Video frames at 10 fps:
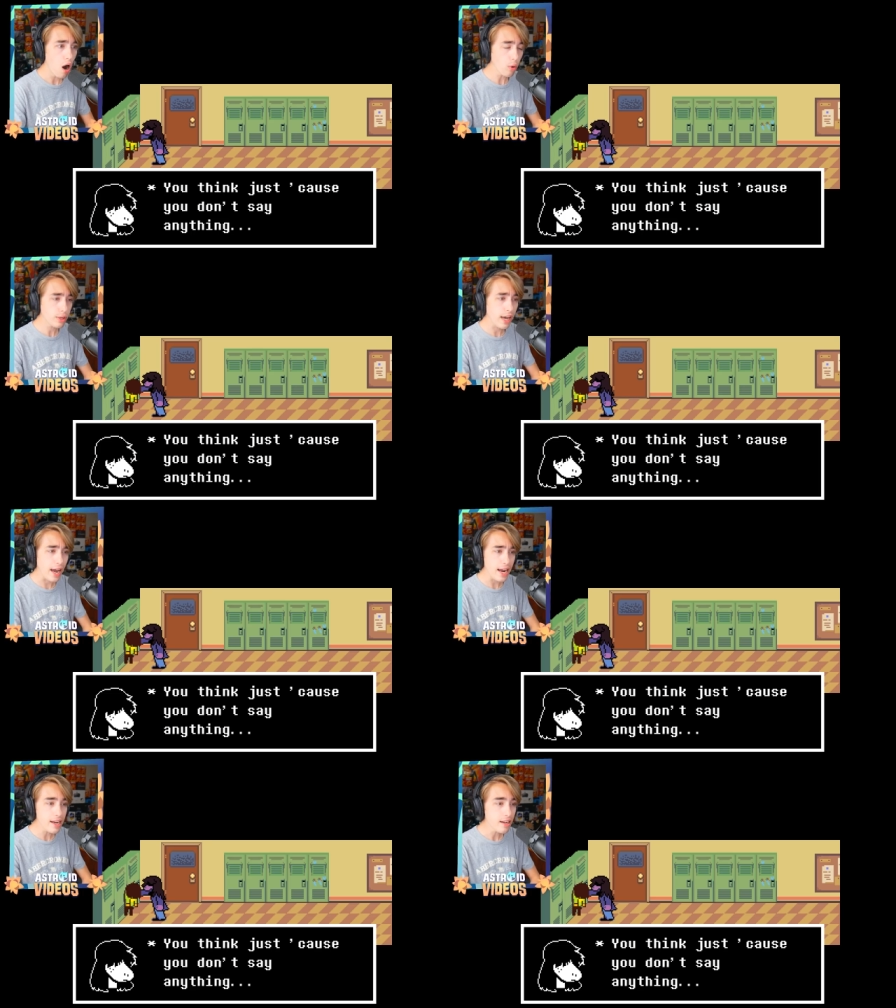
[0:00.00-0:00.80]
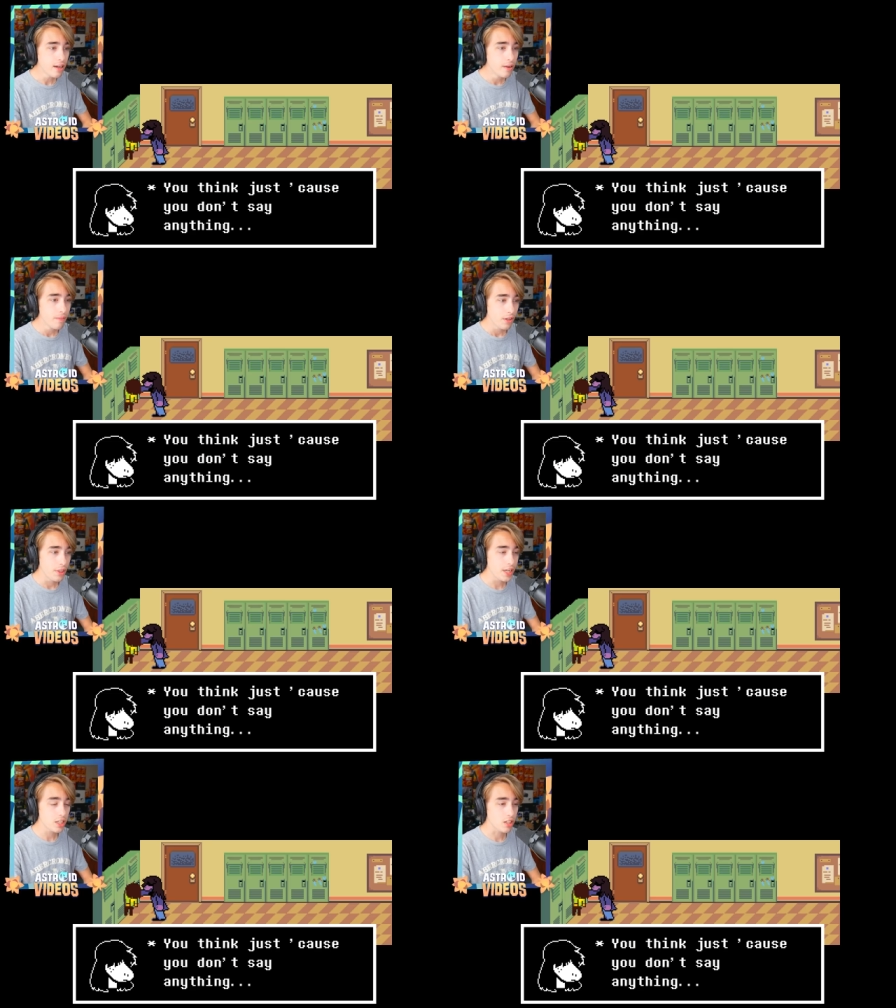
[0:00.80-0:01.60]
Okay! You
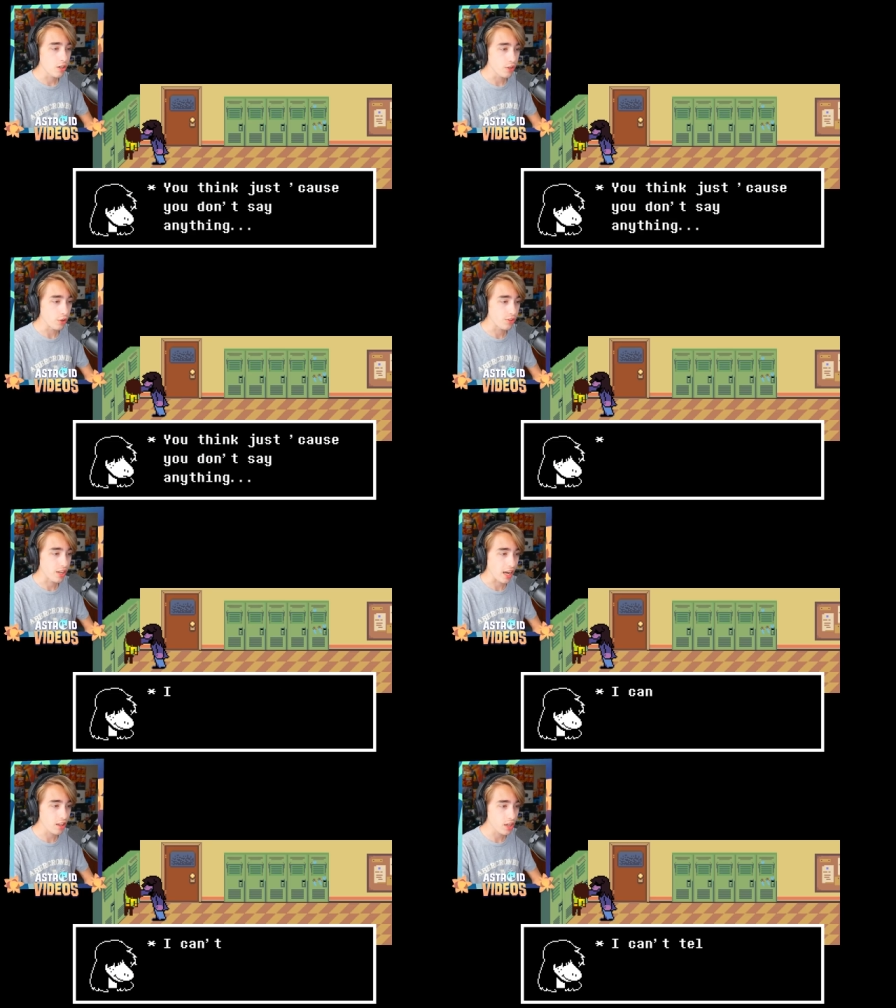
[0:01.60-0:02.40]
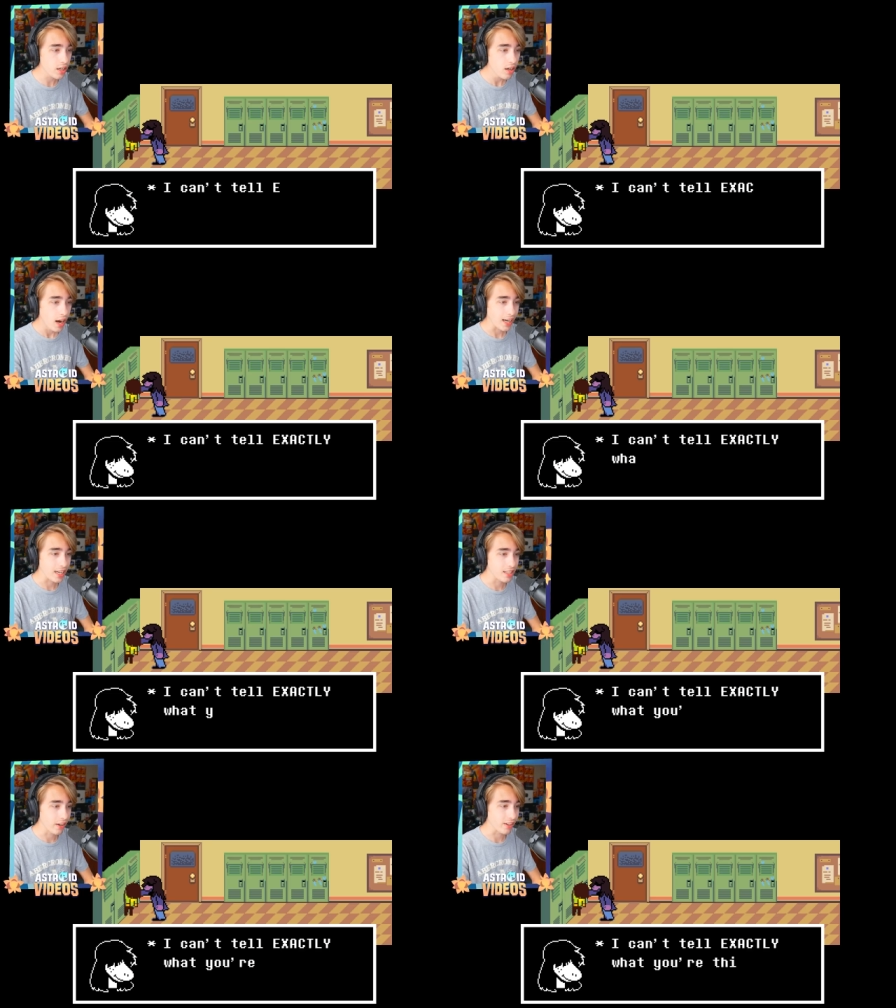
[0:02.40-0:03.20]
think just because you don't say anything, I
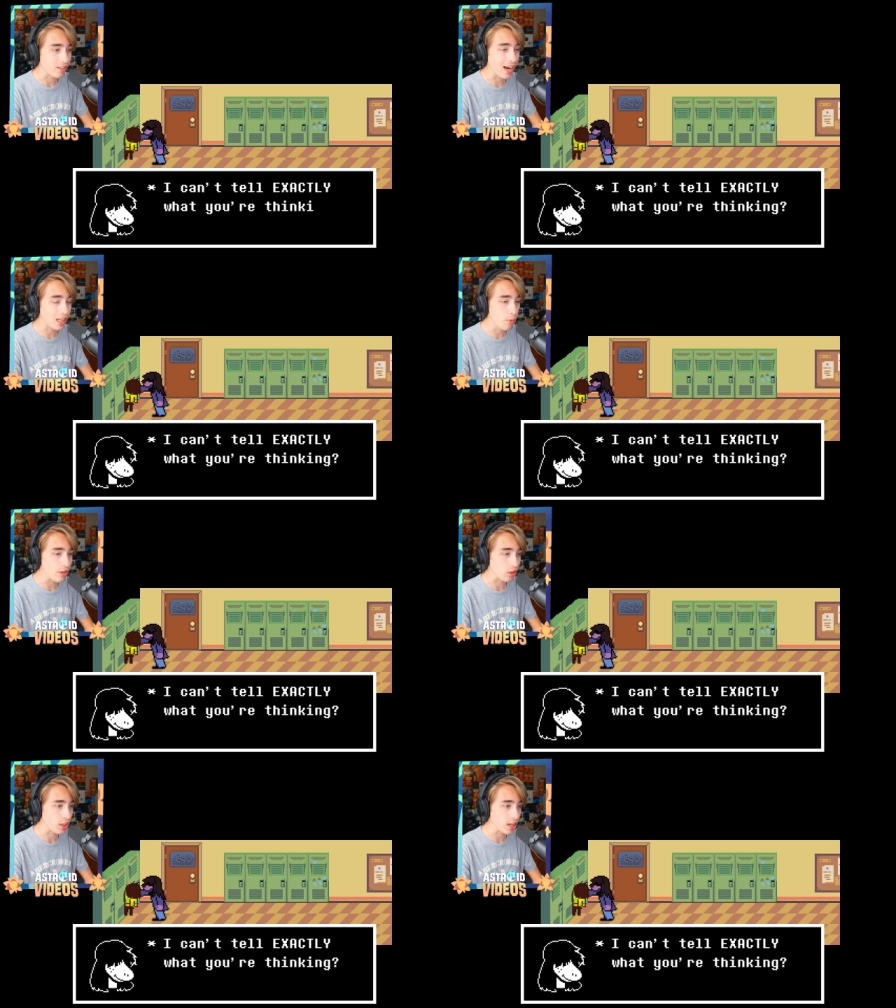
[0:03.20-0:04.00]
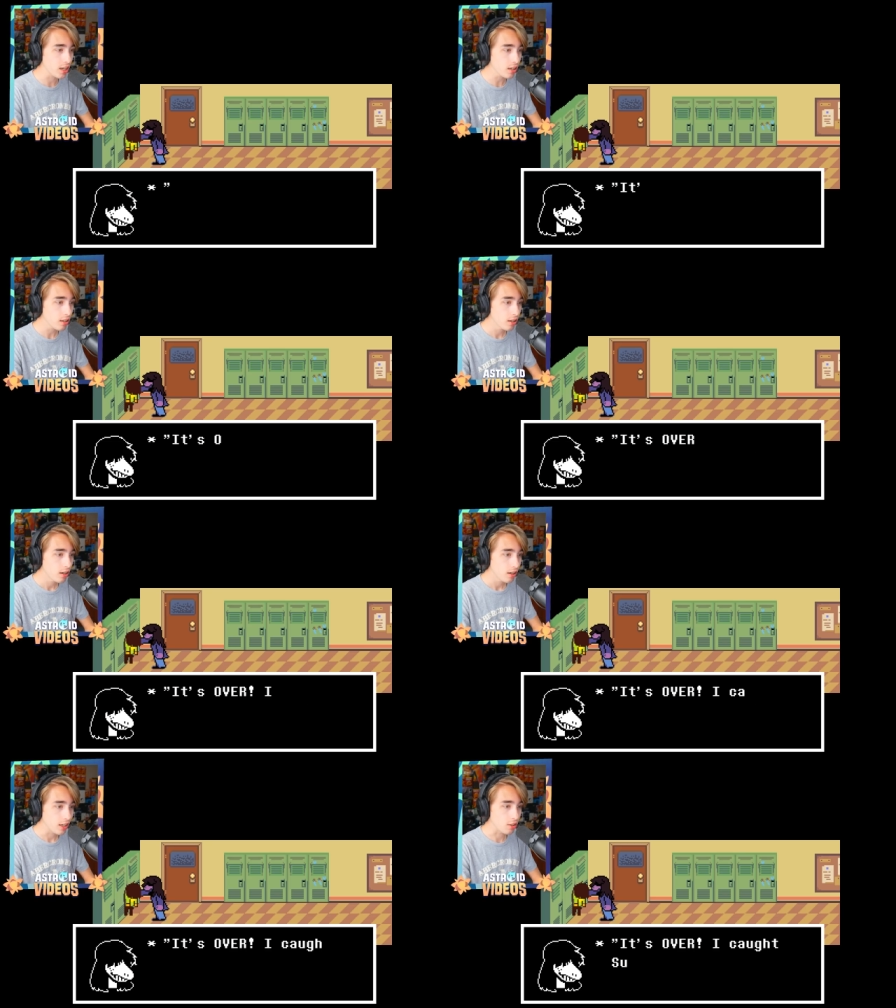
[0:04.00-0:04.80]
can't tell exactly what you're thinking?
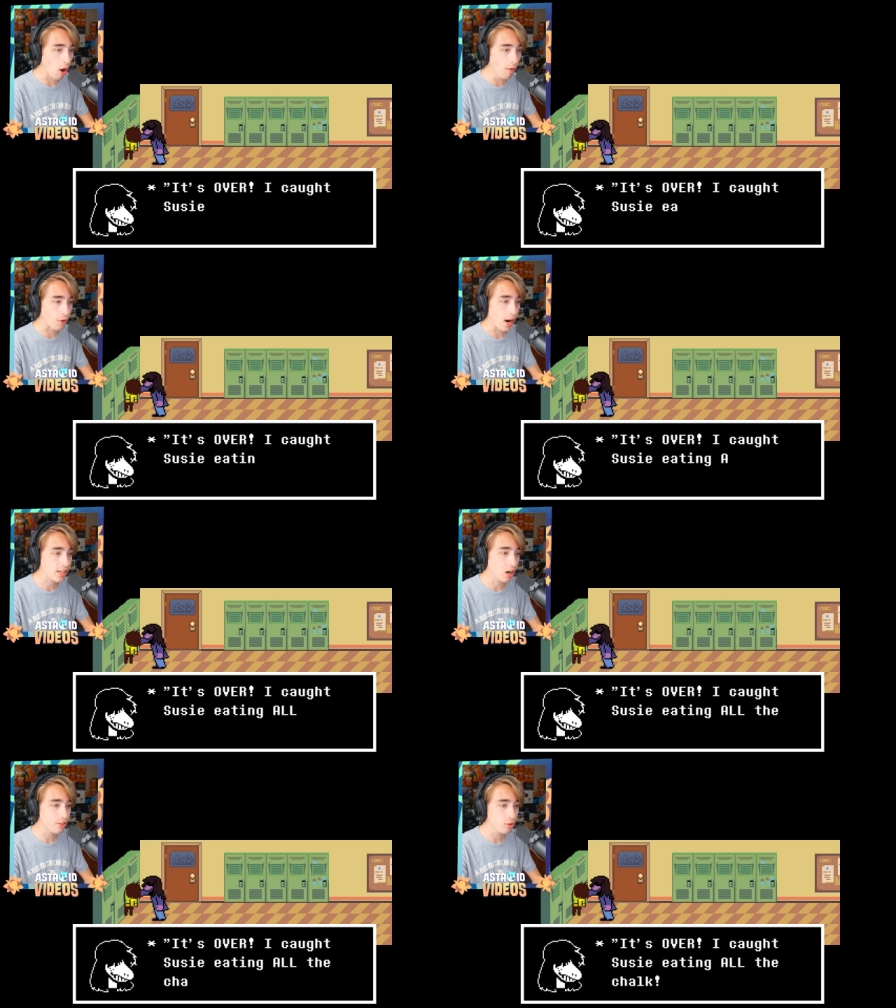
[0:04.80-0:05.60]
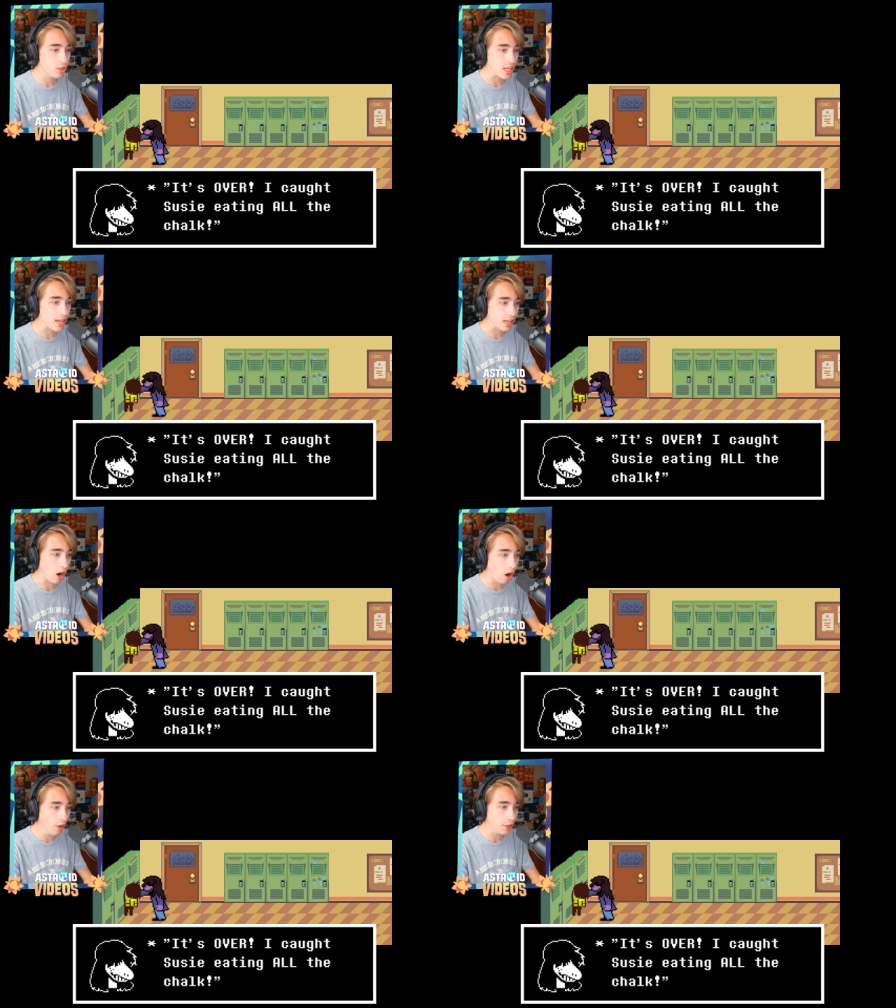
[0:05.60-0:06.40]
It's over. I caught Susie eating
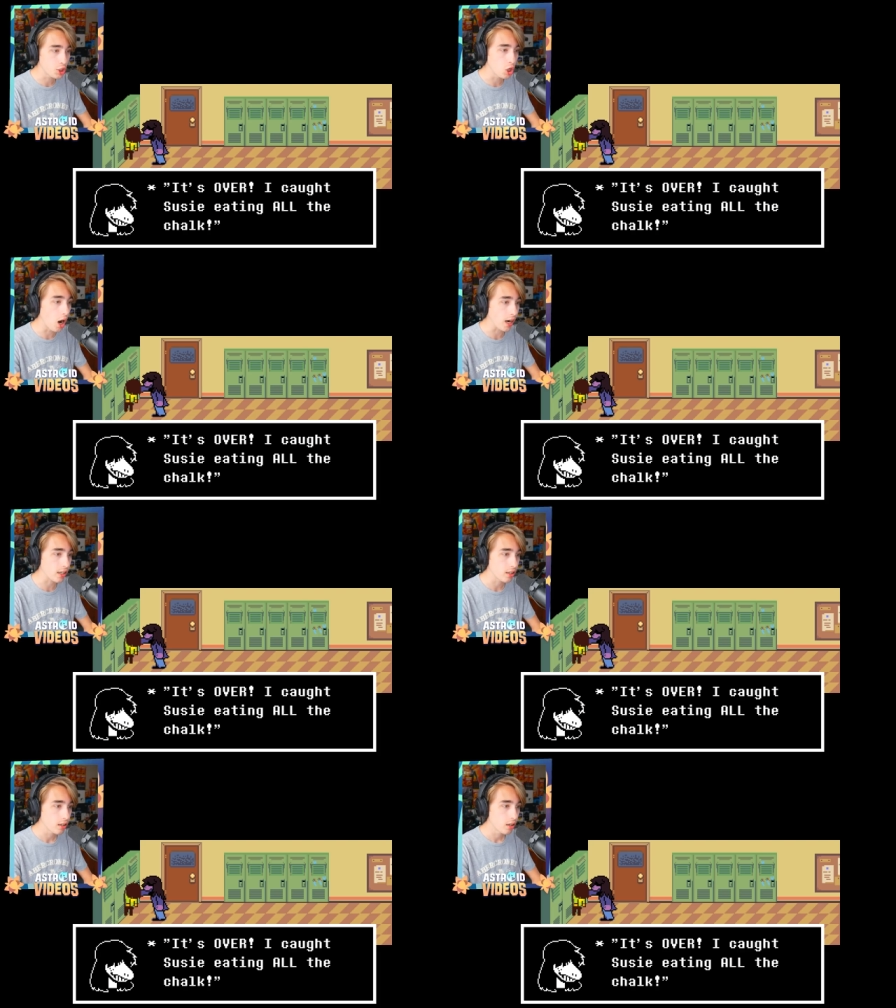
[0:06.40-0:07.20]
all the chalk.